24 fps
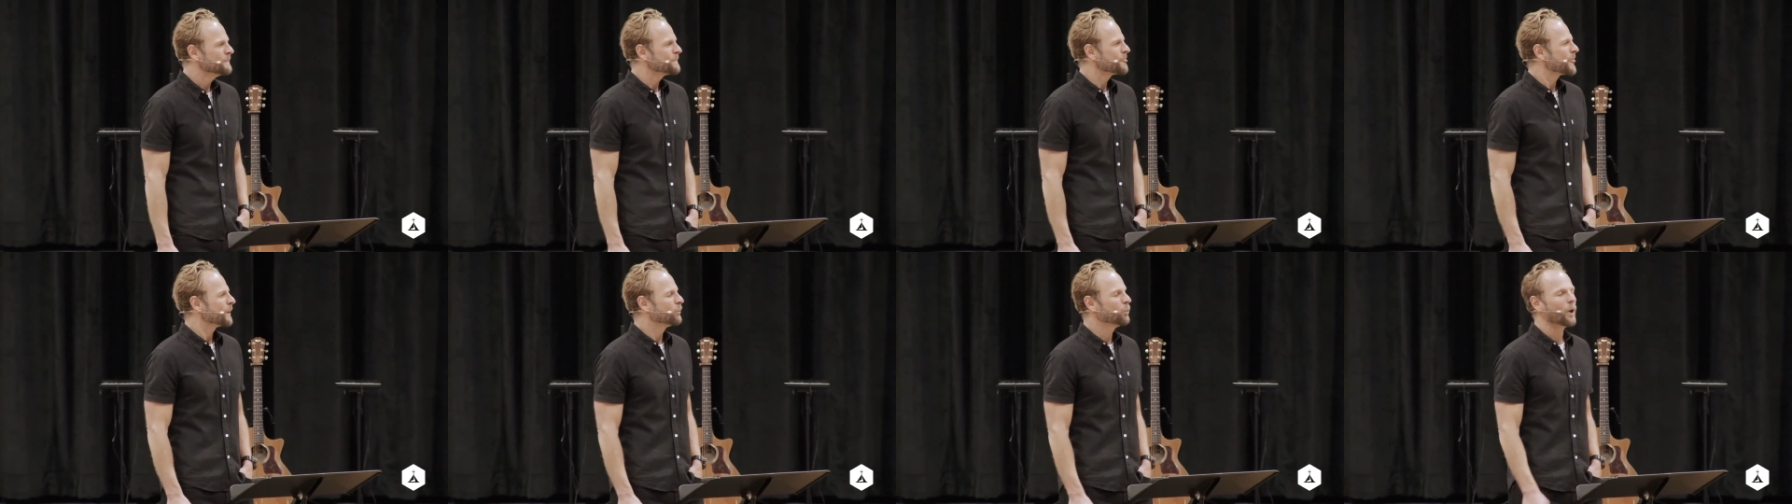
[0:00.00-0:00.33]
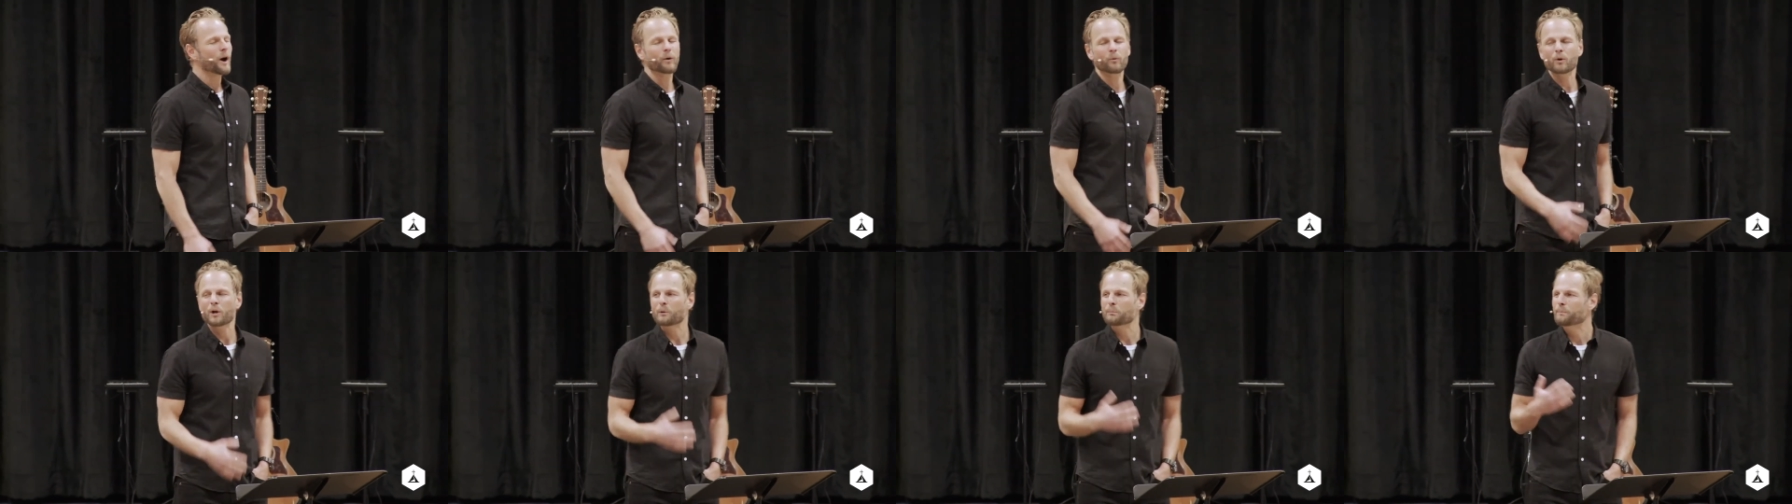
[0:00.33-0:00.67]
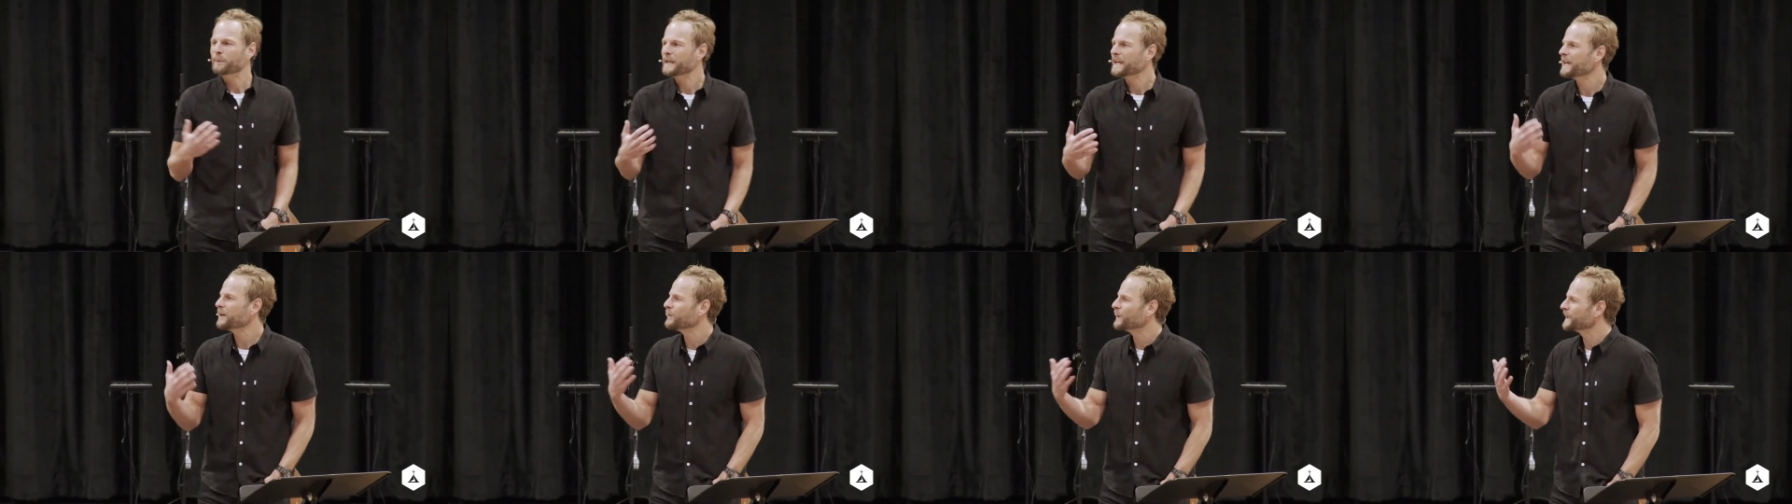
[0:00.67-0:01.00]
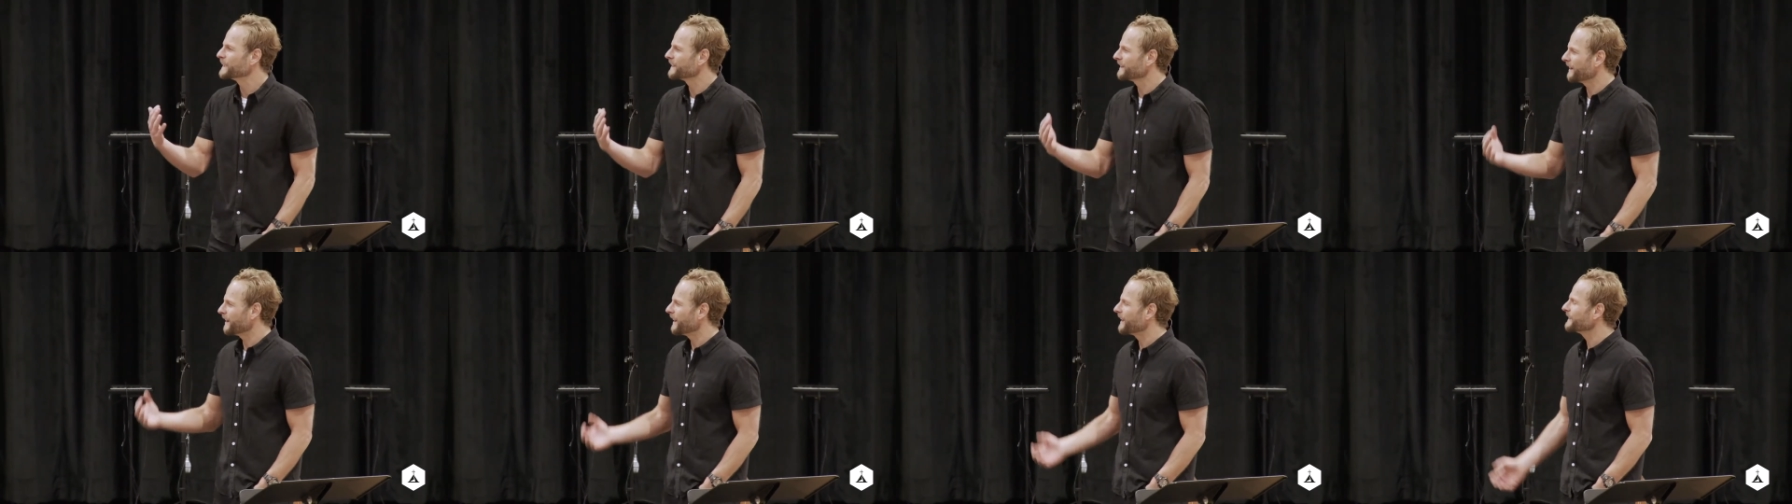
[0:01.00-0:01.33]
What will be
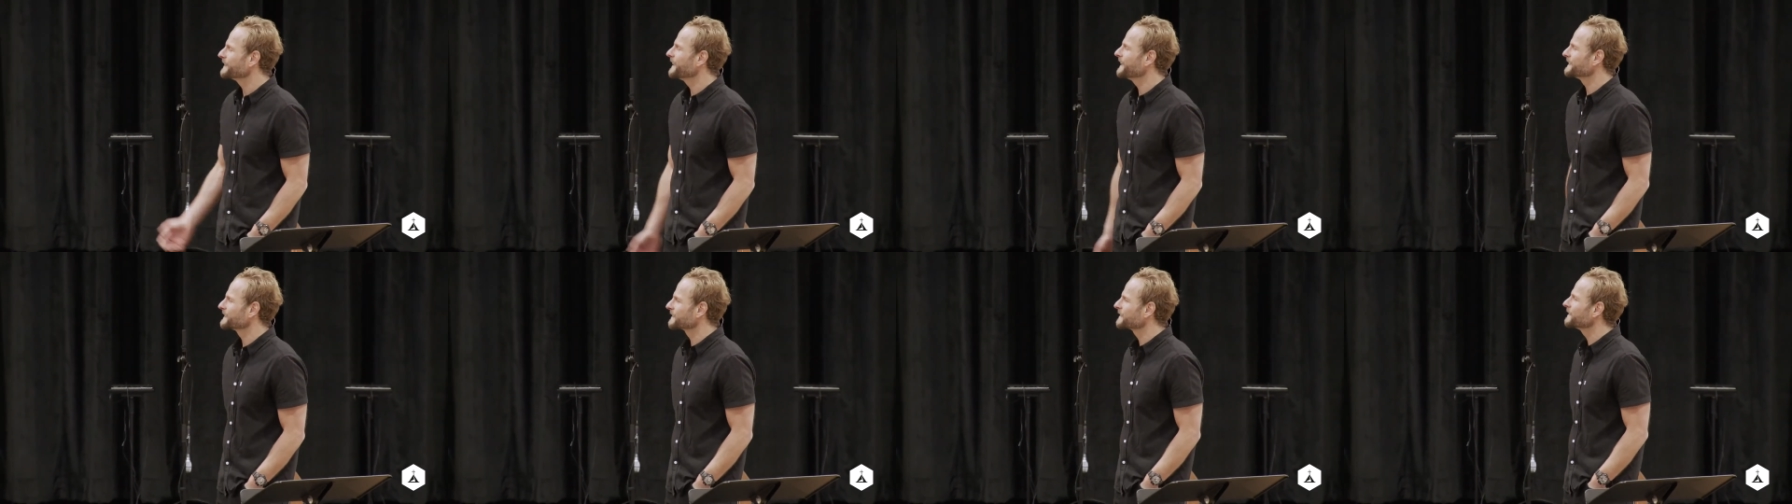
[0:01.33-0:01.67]
when God gets